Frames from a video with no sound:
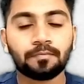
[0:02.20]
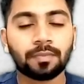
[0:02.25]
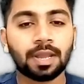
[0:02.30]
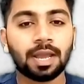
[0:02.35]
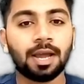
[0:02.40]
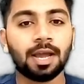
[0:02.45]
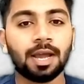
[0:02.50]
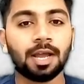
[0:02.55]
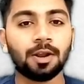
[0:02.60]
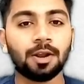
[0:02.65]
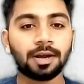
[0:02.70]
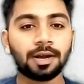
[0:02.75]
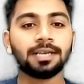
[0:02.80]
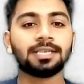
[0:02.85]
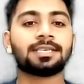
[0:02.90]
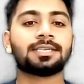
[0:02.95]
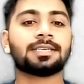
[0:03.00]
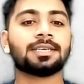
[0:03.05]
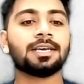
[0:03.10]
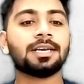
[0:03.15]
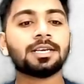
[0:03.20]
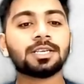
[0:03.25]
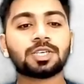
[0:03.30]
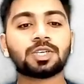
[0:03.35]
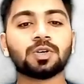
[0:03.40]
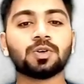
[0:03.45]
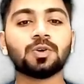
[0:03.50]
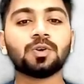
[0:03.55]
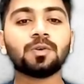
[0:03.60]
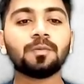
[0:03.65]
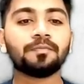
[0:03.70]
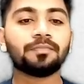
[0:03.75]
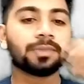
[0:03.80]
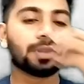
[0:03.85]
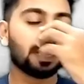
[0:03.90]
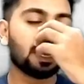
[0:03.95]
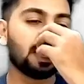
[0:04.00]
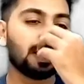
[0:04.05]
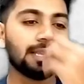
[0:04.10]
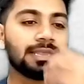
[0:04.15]
Hello guys. So
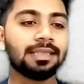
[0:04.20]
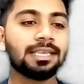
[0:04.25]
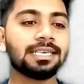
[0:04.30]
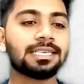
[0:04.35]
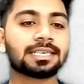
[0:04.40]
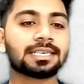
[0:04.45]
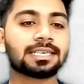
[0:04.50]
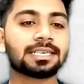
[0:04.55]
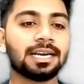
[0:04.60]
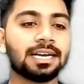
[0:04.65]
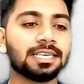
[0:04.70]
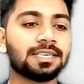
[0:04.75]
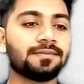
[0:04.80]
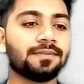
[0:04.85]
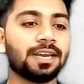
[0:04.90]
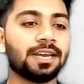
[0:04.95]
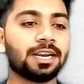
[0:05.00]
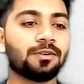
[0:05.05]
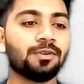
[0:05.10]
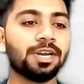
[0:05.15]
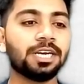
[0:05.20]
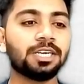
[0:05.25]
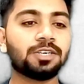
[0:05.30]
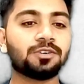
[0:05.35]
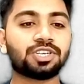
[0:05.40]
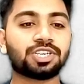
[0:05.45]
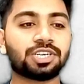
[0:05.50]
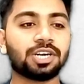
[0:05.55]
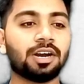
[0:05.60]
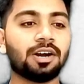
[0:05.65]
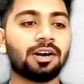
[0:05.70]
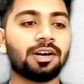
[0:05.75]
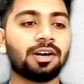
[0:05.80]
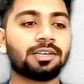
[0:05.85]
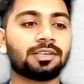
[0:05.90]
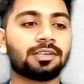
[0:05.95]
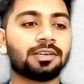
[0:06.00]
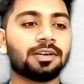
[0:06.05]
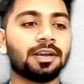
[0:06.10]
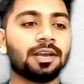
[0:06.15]
in this class we are going to start
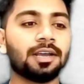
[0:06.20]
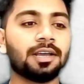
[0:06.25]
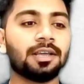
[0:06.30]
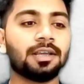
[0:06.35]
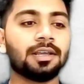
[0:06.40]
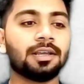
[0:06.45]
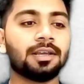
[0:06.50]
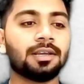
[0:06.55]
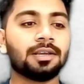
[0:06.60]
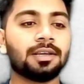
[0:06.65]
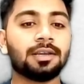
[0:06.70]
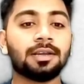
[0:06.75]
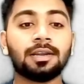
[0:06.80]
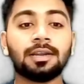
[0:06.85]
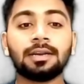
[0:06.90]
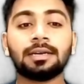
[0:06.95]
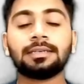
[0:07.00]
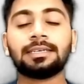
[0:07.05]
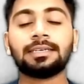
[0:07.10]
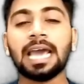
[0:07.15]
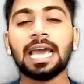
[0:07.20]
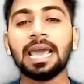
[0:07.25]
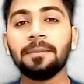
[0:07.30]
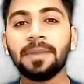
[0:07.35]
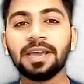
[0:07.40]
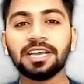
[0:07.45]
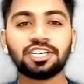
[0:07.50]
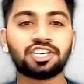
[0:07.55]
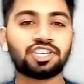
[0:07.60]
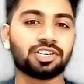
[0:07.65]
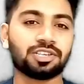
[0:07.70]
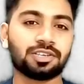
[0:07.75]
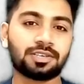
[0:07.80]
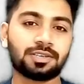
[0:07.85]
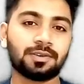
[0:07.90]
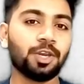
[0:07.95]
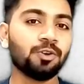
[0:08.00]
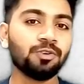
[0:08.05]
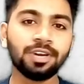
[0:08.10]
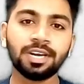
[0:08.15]
dimensions.
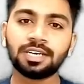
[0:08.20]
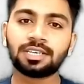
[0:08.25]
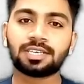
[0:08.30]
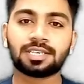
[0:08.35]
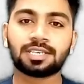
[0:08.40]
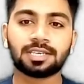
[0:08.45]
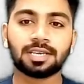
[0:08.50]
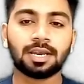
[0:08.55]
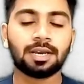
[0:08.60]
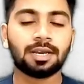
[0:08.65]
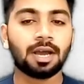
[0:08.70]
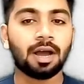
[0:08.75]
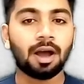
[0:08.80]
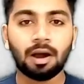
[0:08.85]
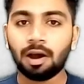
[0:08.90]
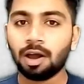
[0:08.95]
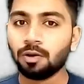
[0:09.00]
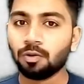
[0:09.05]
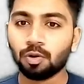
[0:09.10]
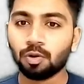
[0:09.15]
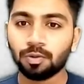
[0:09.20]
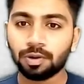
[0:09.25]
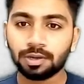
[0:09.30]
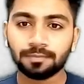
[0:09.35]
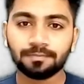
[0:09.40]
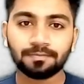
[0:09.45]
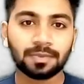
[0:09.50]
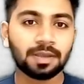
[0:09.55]
Units all over.